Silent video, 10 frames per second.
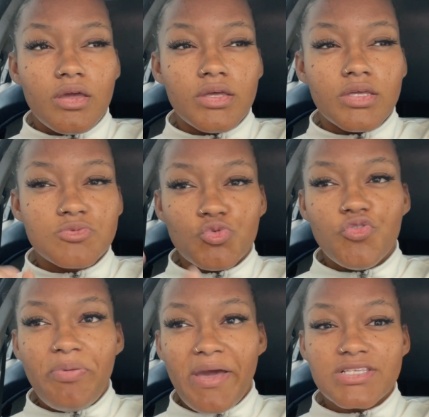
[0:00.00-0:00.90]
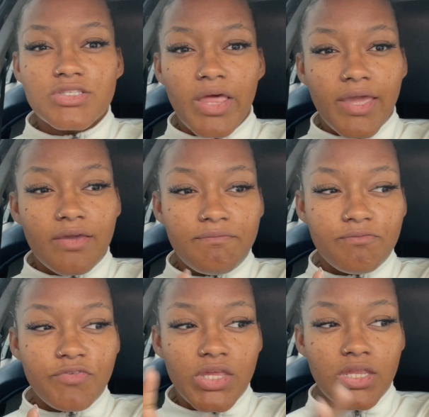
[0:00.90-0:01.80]
It's moved past like
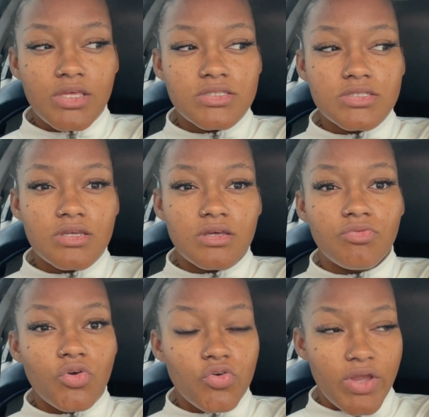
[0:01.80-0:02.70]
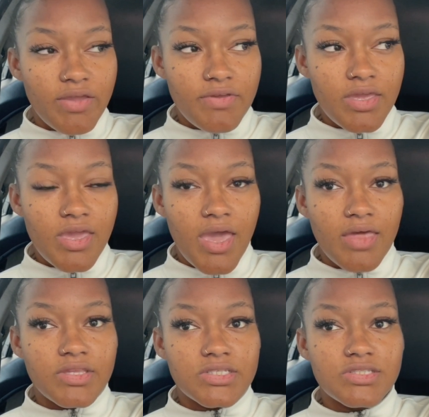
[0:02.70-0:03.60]
feelings of craving
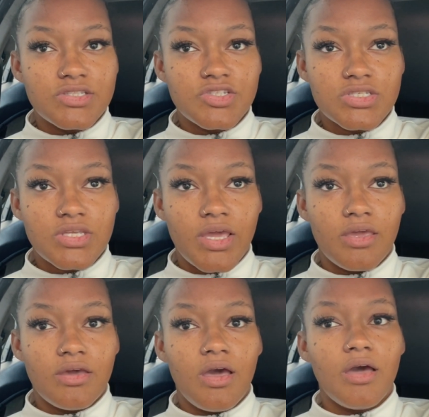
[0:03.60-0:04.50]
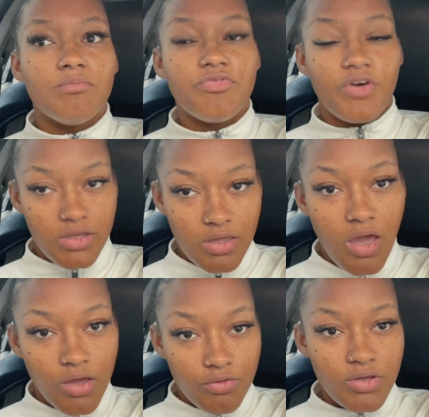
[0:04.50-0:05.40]
and then just like, I'm fucking
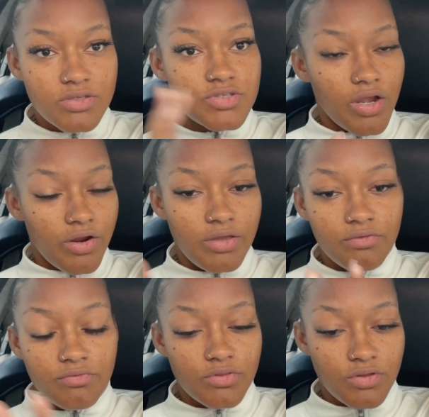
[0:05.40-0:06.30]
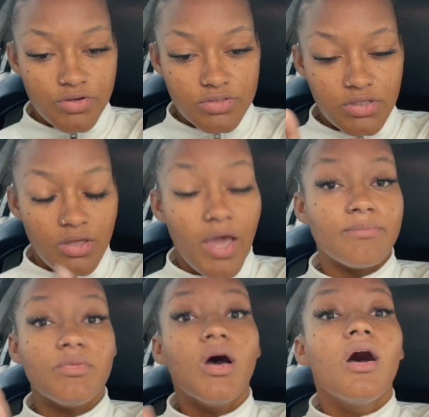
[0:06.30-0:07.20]
hungry. Sorry for the cursing.
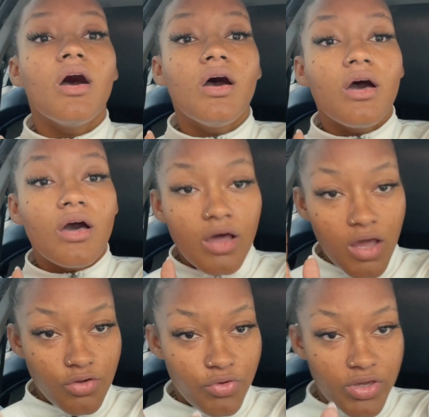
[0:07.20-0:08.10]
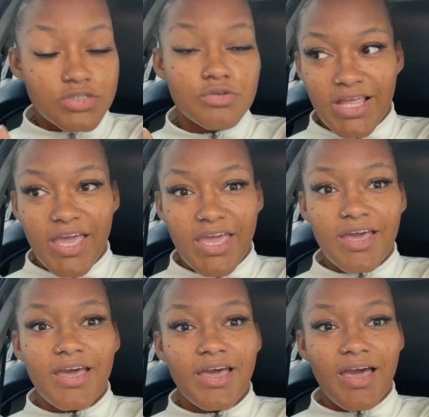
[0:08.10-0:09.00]
I'm hungry. So it's like,
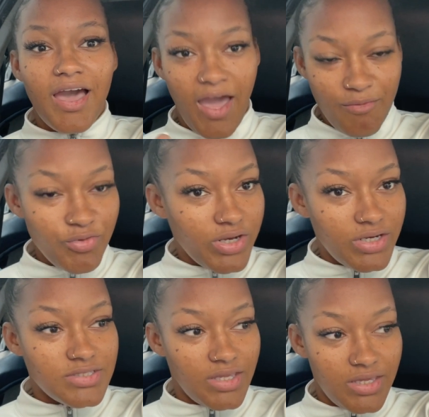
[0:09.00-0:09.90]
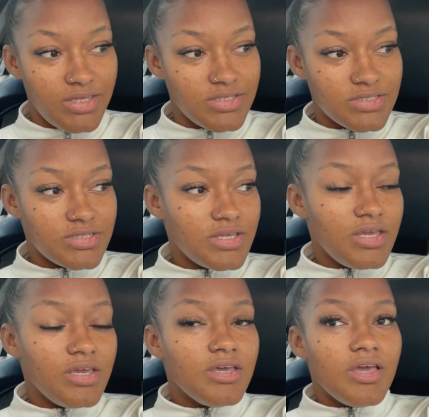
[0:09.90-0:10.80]
I'm ready to eat.
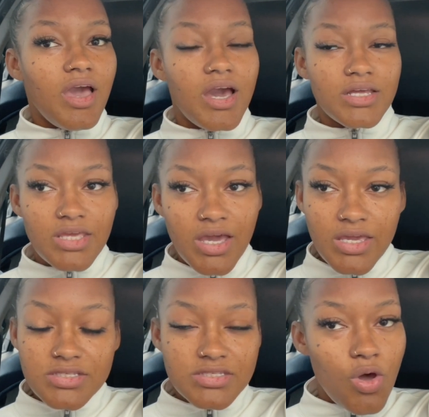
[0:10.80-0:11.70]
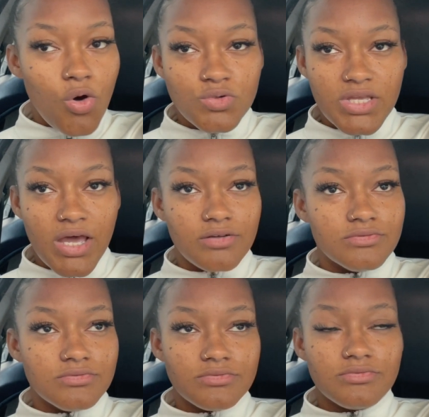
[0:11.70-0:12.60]
I think I can hold out
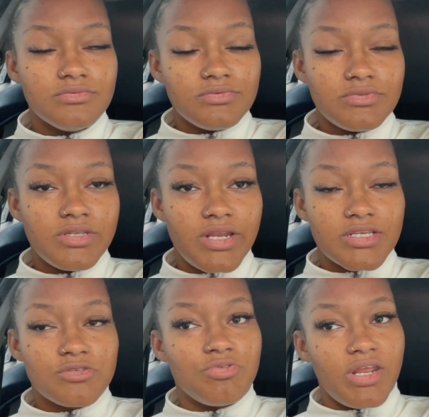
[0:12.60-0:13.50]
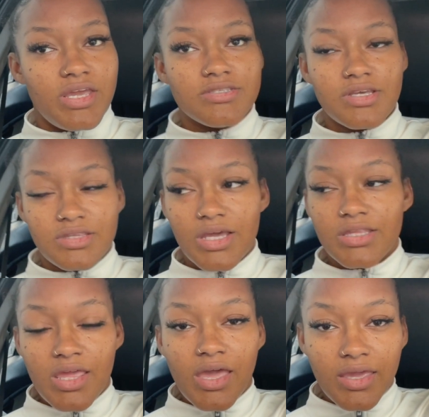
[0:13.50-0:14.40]
the next three days. I, I
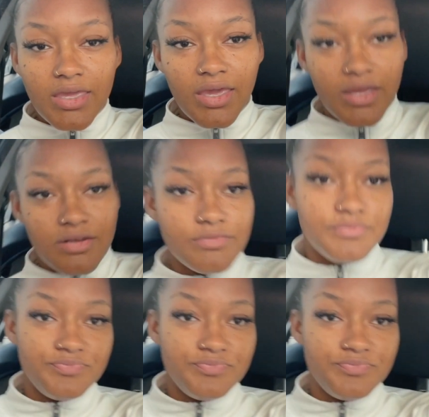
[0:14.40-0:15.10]
think I can.